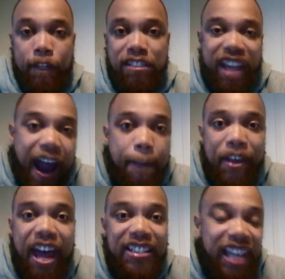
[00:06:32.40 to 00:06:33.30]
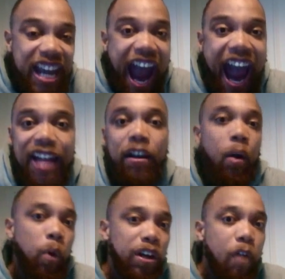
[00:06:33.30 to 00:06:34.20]
The same players he had
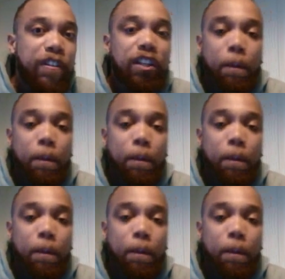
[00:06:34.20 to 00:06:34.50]
went over to